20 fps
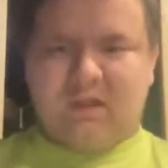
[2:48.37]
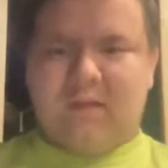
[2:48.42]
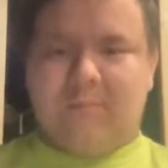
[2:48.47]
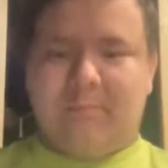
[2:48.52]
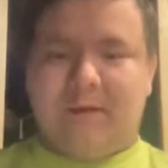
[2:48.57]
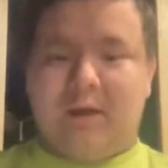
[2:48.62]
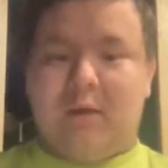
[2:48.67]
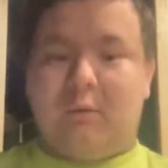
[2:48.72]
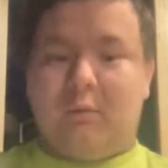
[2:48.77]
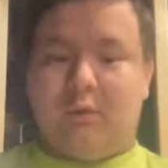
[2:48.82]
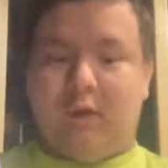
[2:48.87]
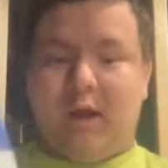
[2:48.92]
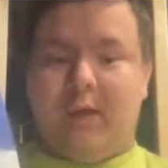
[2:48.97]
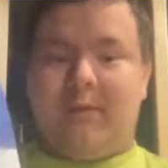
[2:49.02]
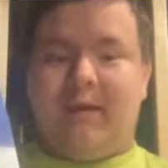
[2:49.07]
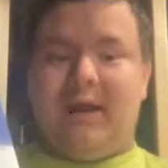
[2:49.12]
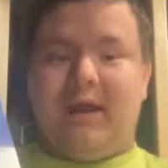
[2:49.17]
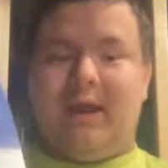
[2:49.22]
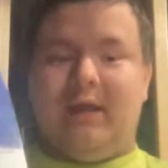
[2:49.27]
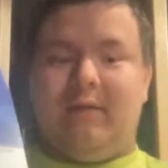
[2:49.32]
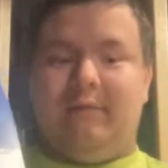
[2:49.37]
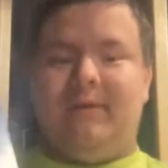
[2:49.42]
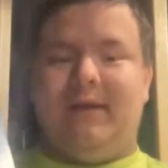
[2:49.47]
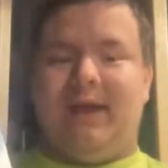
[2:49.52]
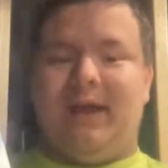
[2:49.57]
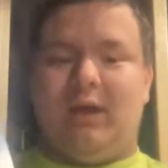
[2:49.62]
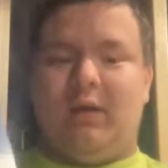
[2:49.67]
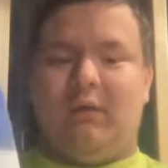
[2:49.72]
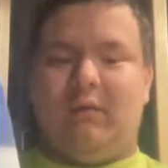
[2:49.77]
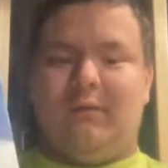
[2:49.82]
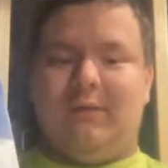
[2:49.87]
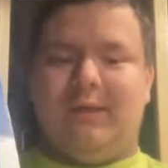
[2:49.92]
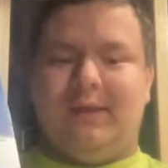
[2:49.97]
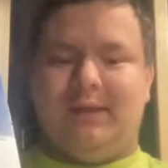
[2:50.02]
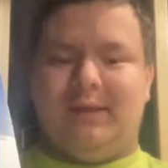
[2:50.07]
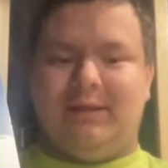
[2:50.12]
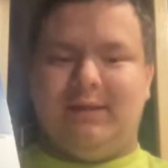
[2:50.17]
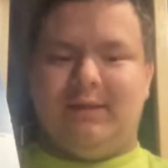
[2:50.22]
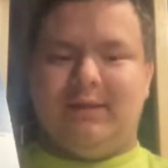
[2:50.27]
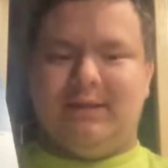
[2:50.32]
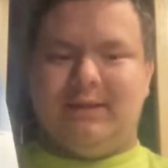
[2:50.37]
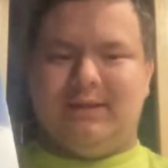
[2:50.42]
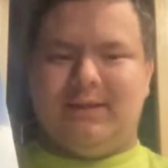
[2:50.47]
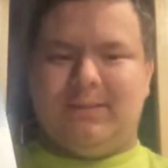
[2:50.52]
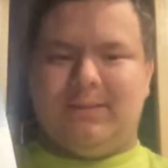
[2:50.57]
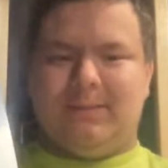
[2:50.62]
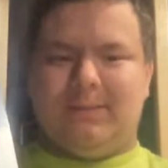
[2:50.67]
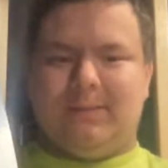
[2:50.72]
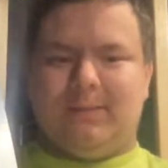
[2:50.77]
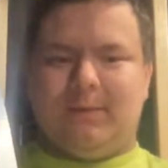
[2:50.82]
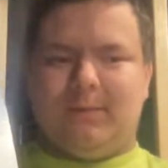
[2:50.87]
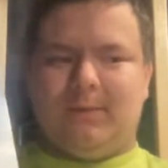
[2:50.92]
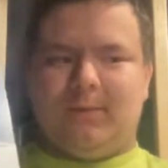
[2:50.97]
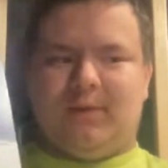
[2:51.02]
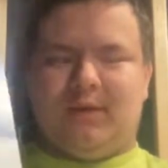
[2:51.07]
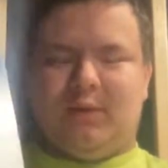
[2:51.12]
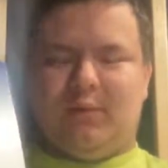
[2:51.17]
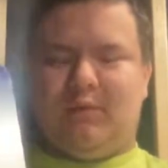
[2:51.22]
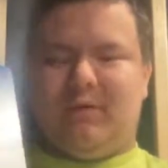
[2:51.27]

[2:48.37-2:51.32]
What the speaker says: about of how they